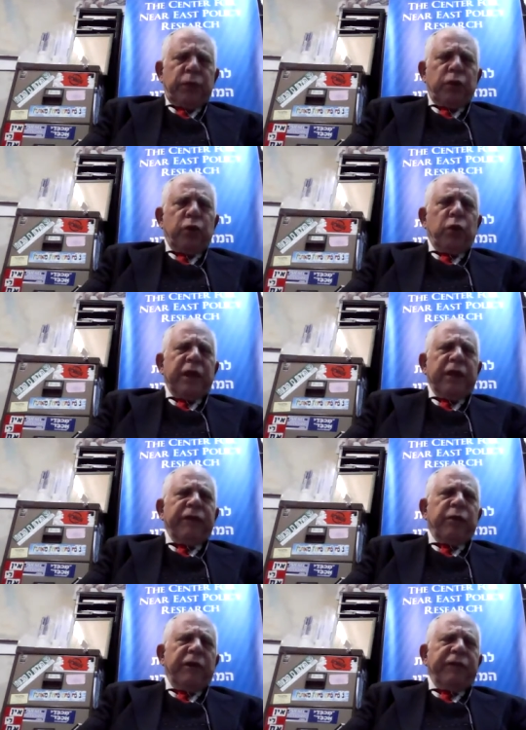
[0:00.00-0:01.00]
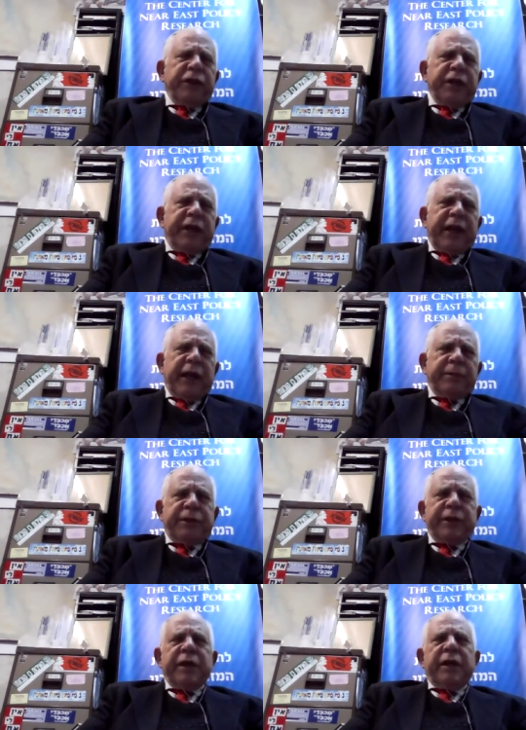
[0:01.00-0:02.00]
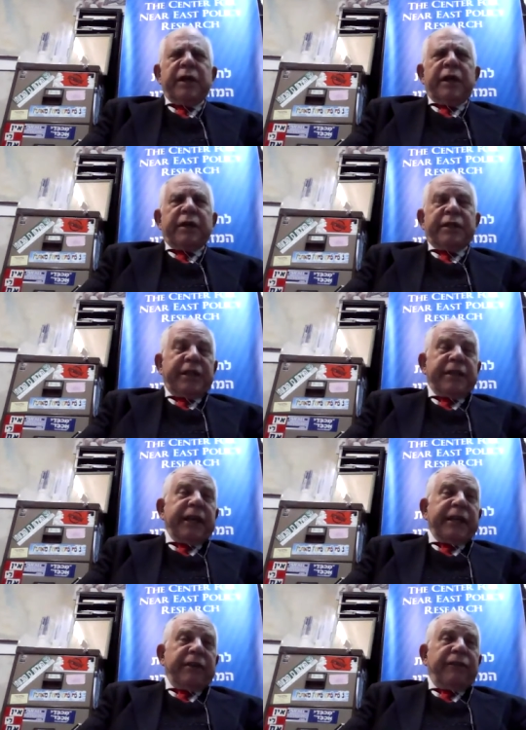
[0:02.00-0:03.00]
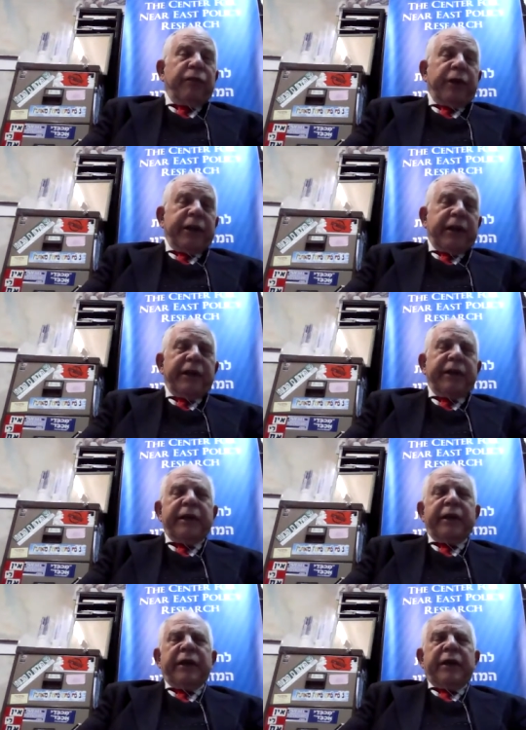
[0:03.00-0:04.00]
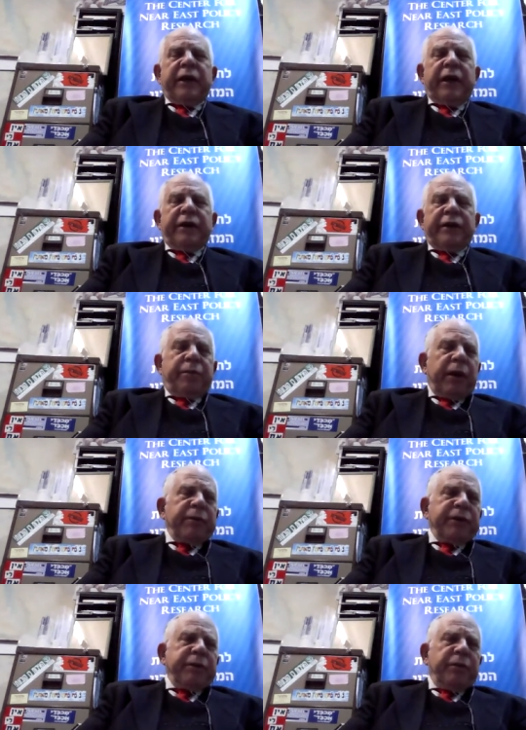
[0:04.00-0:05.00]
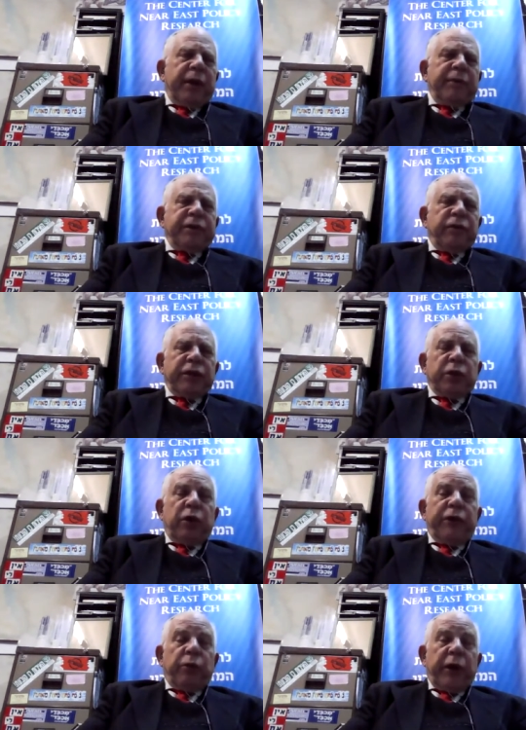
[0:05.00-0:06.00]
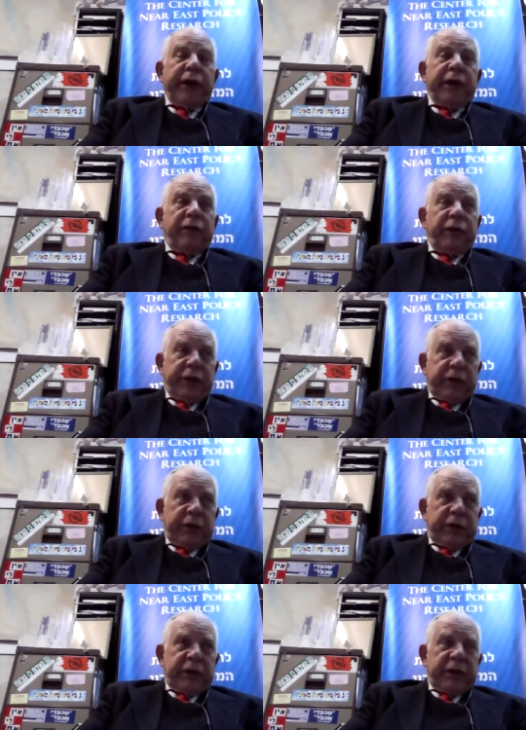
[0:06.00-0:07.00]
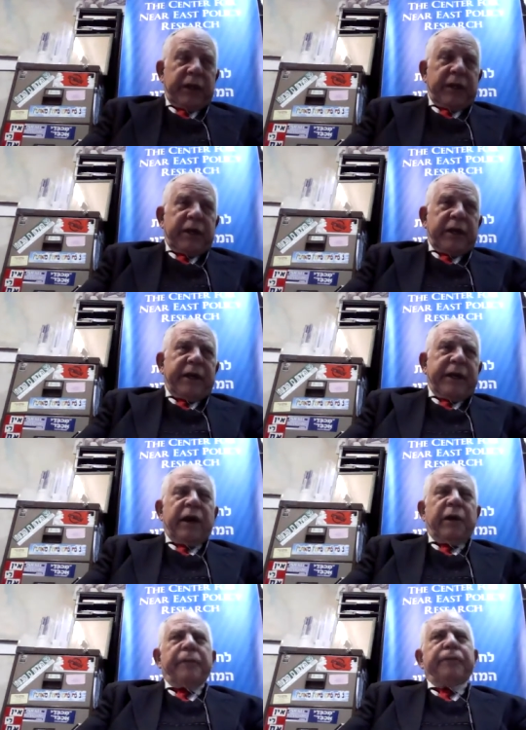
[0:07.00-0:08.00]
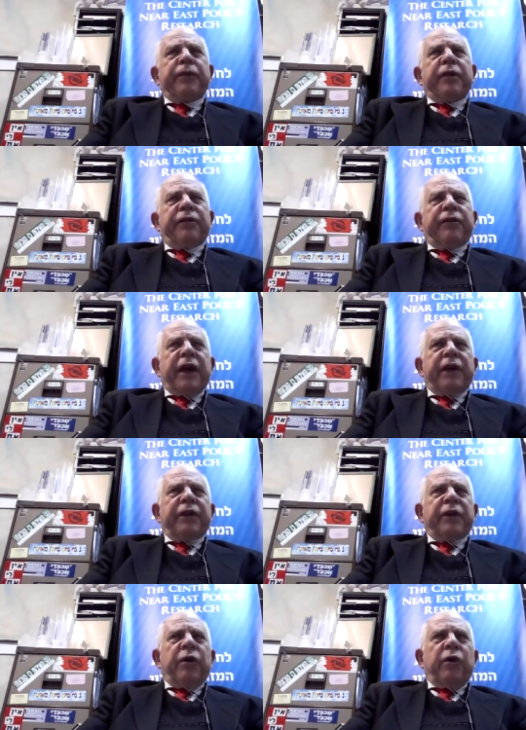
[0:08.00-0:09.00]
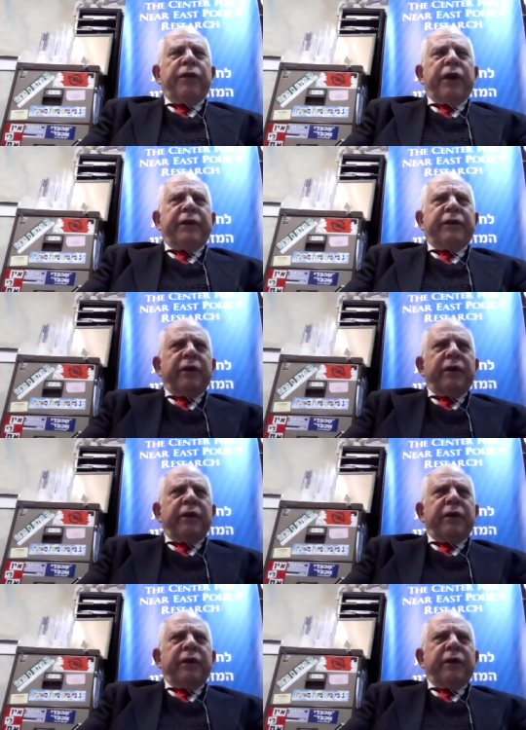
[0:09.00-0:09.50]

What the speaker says: who live in refugee camps since 1949 under the premise and promise of what's called the right of return. Now, the fact that the